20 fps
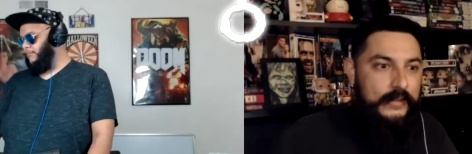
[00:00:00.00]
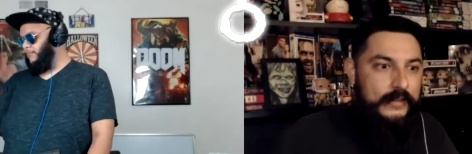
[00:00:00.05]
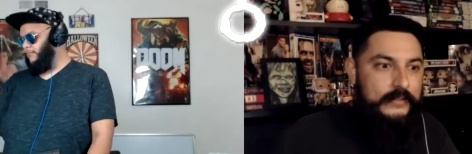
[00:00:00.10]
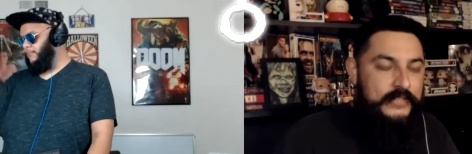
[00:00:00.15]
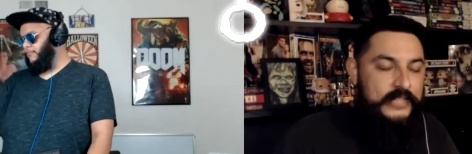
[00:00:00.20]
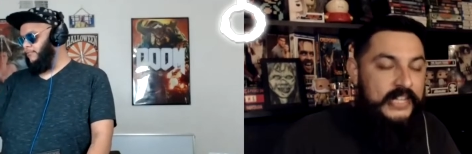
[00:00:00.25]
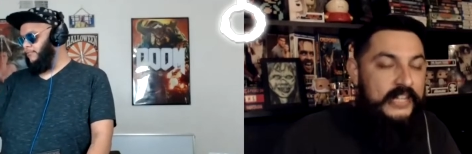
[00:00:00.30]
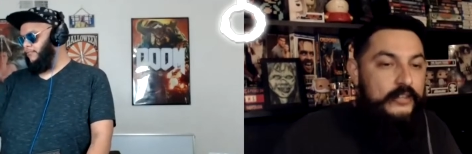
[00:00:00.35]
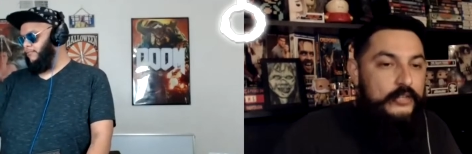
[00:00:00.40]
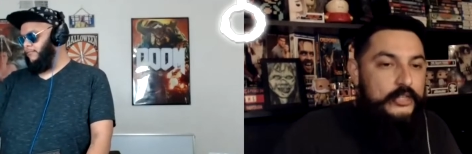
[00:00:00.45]

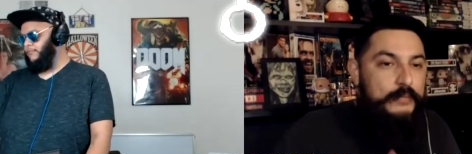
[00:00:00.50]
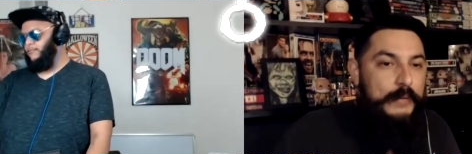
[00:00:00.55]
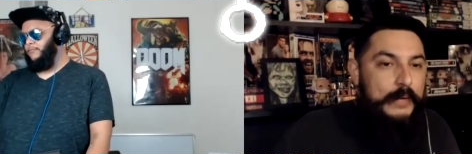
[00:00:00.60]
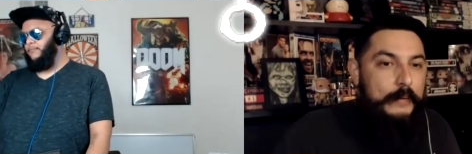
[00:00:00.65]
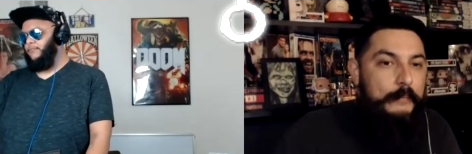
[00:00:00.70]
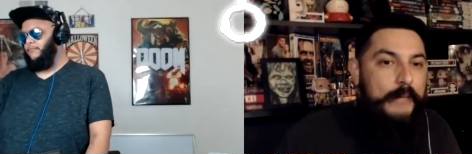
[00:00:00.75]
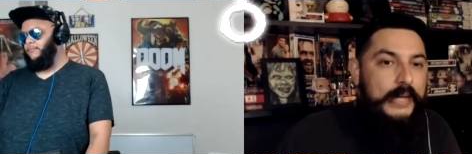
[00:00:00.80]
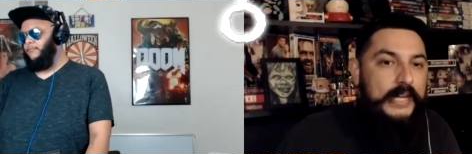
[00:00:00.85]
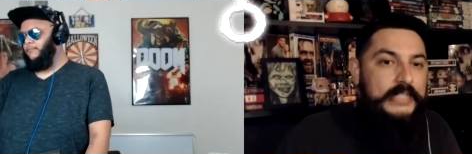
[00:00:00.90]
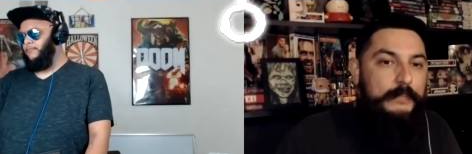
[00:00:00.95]
Speaker 1: he used to
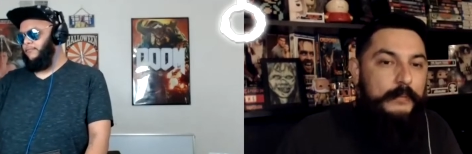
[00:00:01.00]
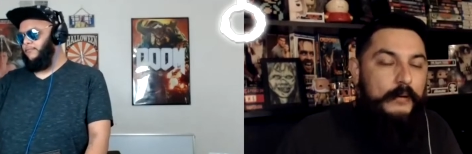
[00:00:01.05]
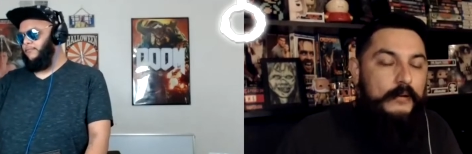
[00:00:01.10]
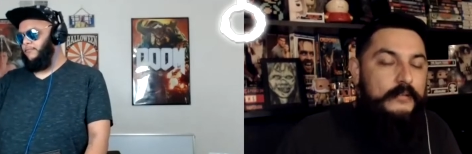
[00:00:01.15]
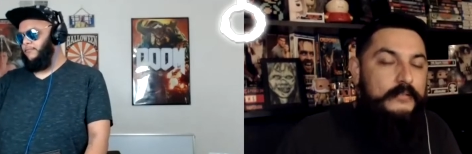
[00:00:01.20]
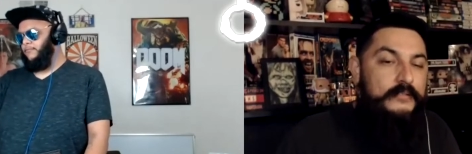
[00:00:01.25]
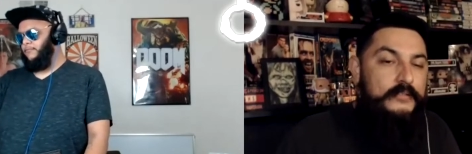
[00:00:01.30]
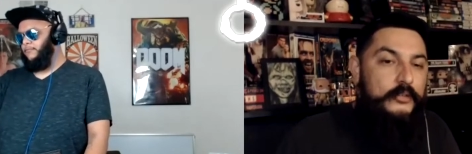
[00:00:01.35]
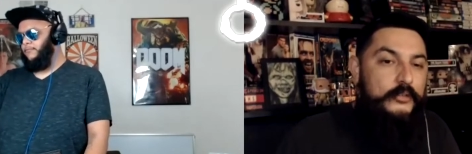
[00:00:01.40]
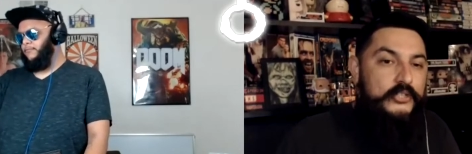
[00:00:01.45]
play
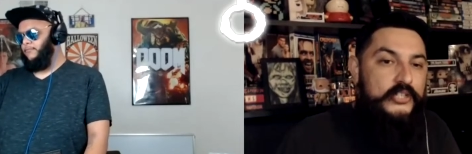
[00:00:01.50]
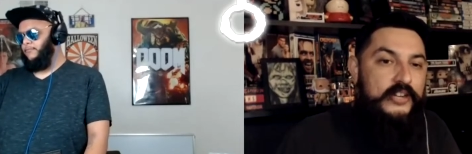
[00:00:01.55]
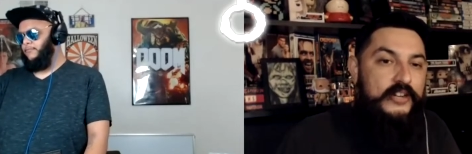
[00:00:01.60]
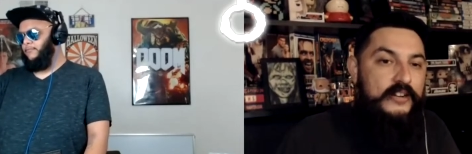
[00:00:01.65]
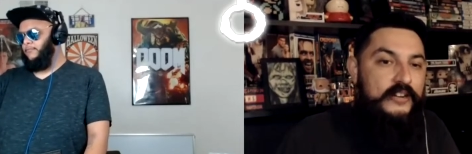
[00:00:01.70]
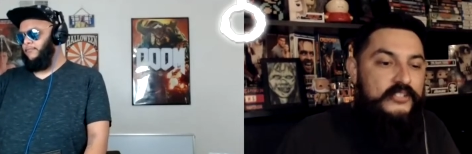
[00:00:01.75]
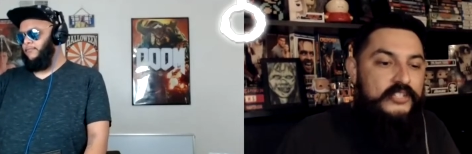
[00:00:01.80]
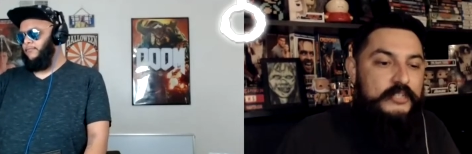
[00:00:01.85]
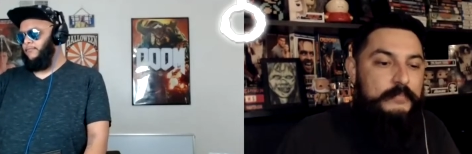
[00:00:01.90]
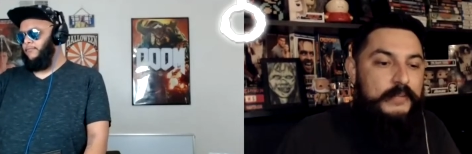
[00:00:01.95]
baseball, so she
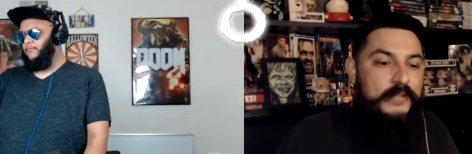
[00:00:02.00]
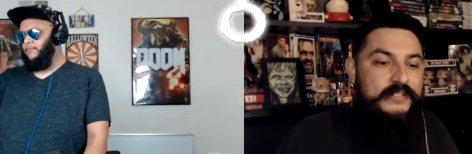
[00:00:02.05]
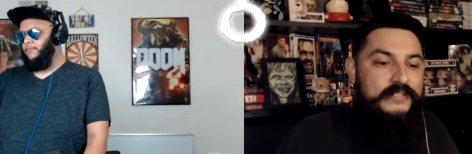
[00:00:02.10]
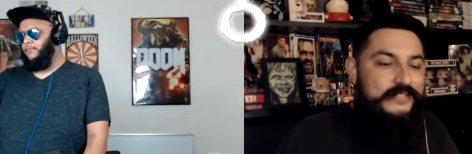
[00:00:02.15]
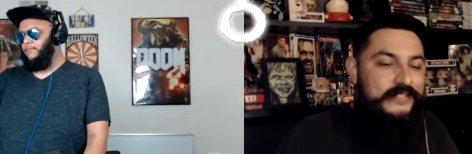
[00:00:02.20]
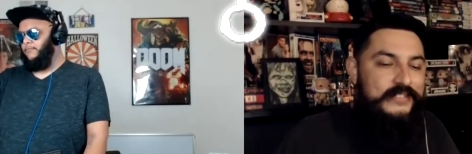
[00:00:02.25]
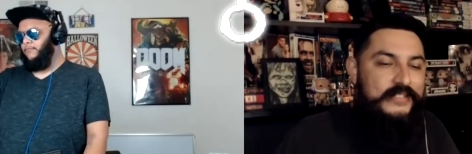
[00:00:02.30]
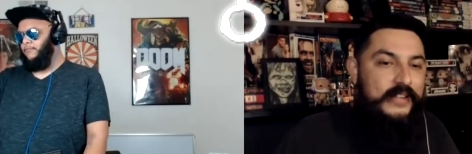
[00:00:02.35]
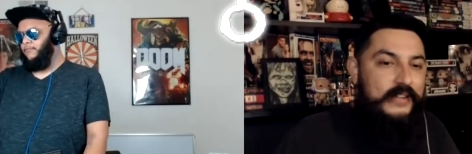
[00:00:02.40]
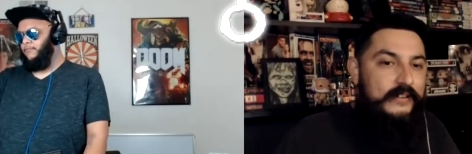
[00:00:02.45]
could have just
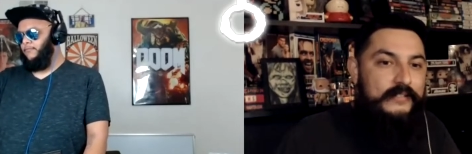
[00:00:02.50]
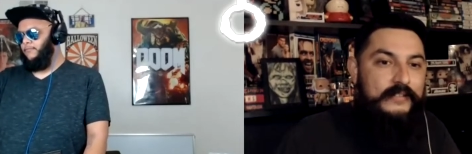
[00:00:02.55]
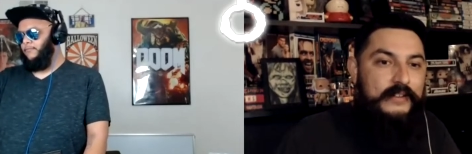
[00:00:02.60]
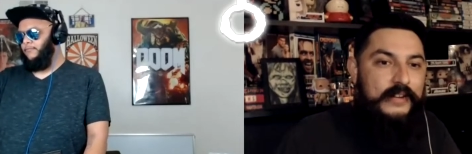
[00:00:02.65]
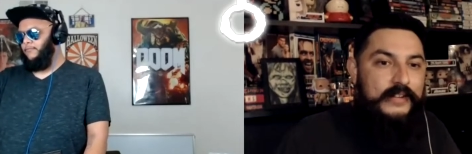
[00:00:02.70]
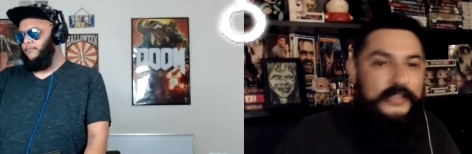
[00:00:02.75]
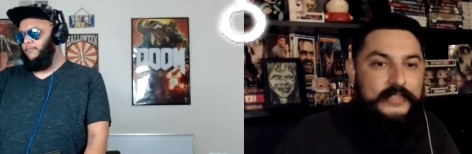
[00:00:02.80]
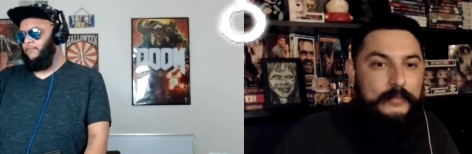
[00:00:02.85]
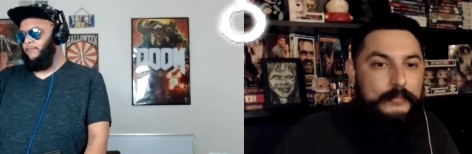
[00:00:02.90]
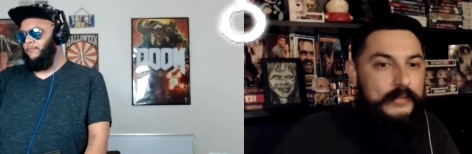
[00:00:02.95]
been saying
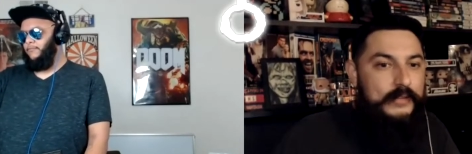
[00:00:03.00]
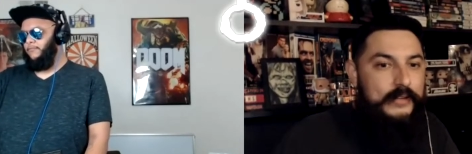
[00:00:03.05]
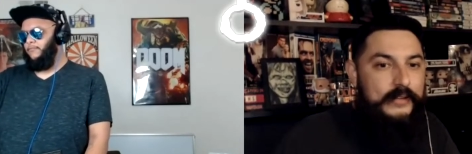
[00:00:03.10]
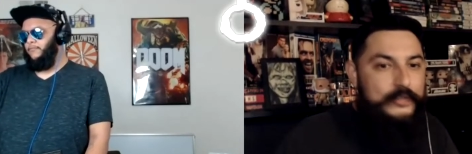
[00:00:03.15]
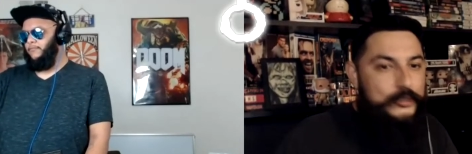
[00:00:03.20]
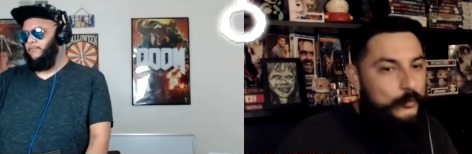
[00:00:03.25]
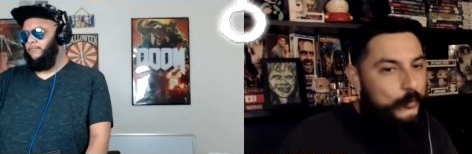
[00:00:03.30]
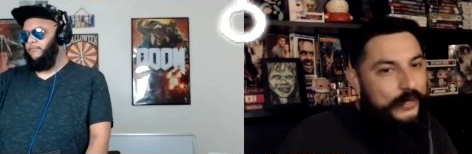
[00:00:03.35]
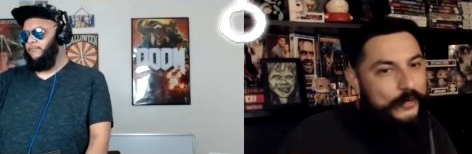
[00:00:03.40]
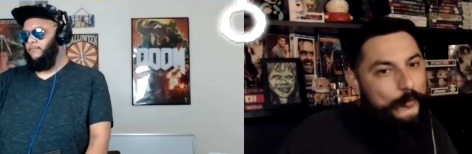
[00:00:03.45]
like something
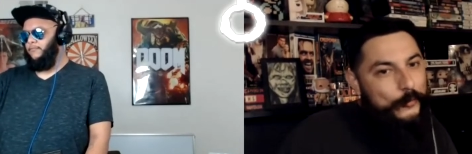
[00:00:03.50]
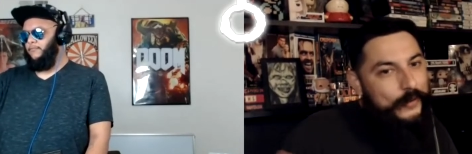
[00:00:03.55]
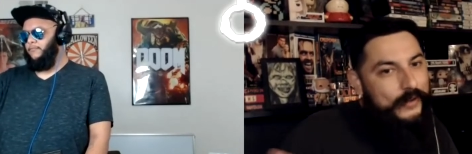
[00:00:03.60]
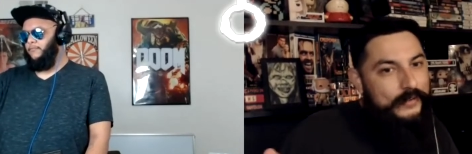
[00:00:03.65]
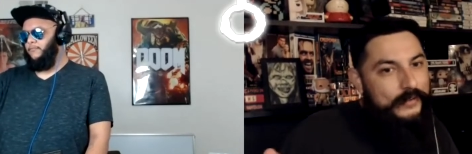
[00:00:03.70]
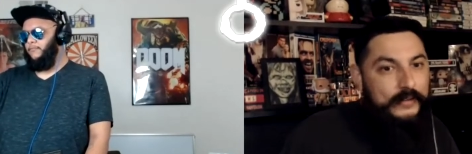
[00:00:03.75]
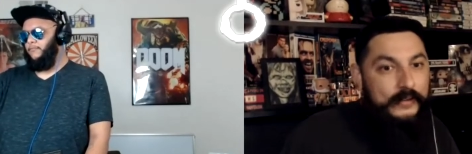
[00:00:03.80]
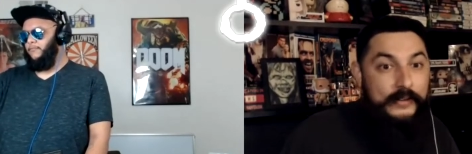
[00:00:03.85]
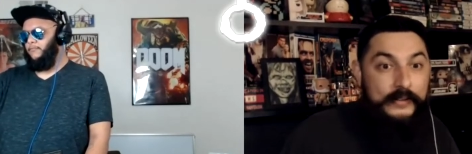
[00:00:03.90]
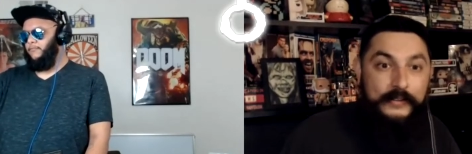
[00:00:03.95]
like, swing
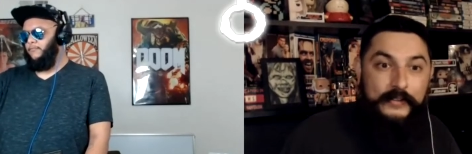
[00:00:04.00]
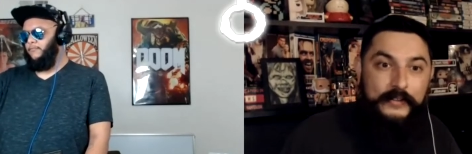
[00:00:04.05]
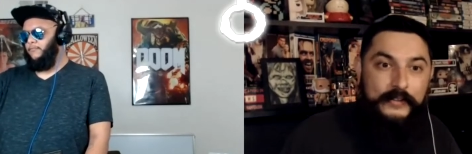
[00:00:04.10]
away, like